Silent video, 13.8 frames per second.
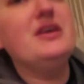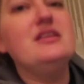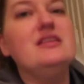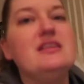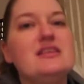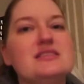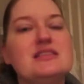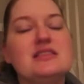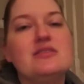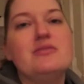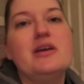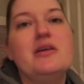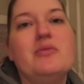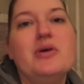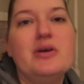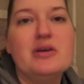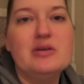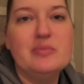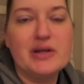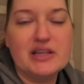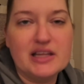in isn't the right
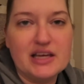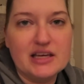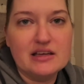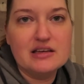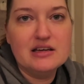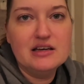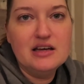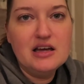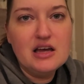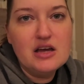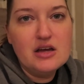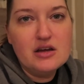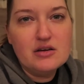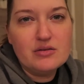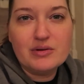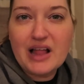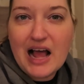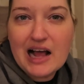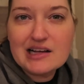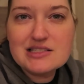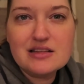word, but like
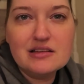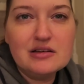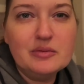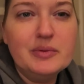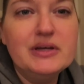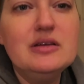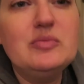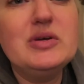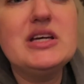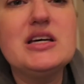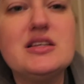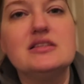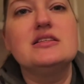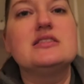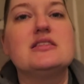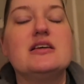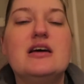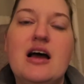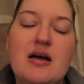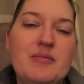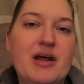relax a little bit because
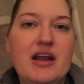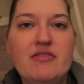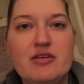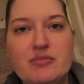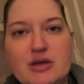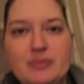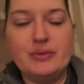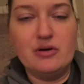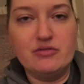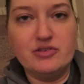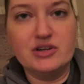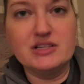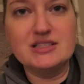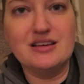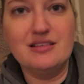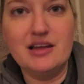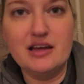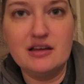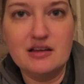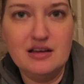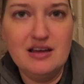I'm not having people over until
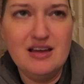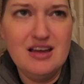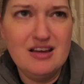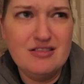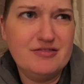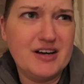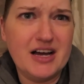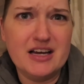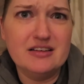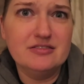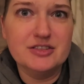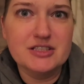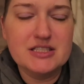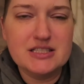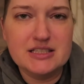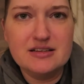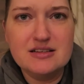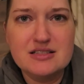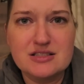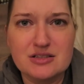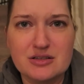like five or
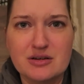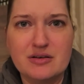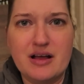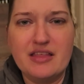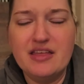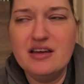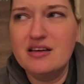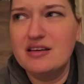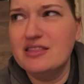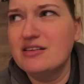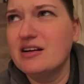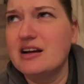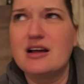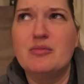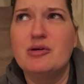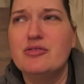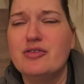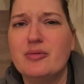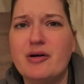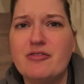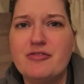six or I think they're gonna come
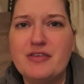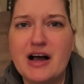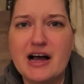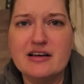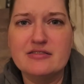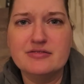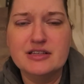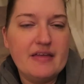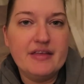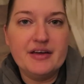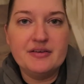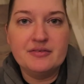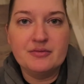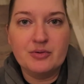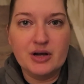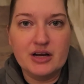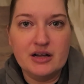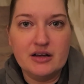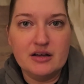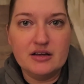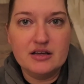over about five and then we're
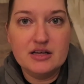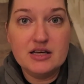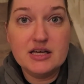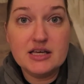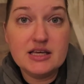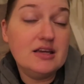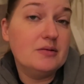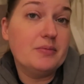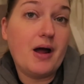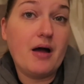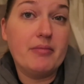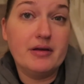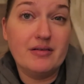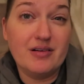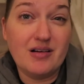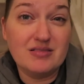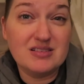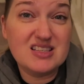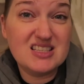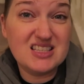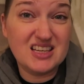gonna eat probably
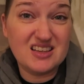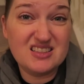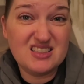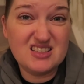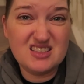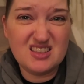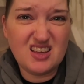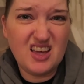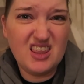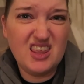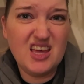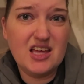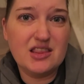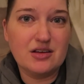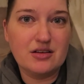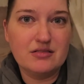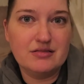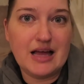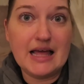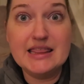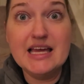around six is I think the
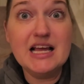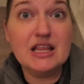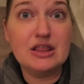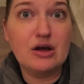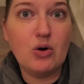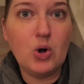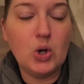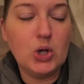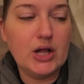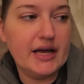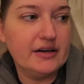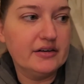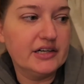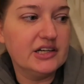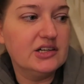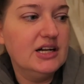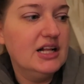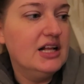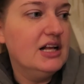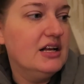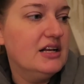I think the goal I don't know
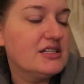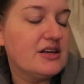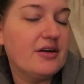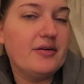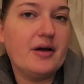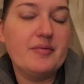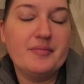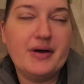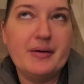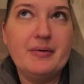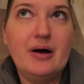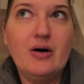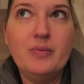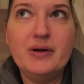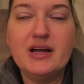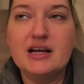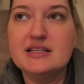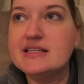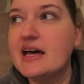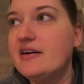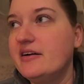so I, um, I'm hoping
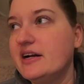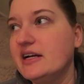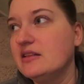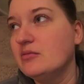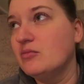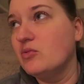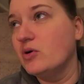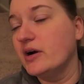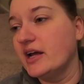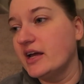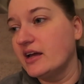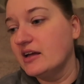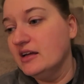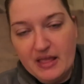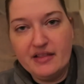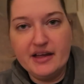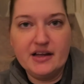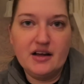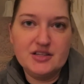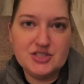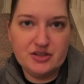on Saturday in the morning
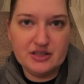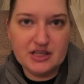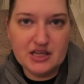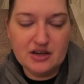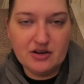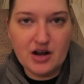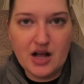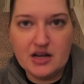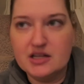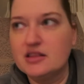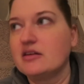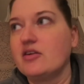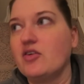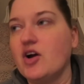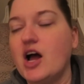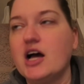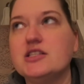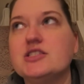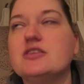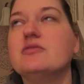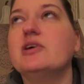like I'll turn the heater on in the
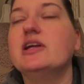garage and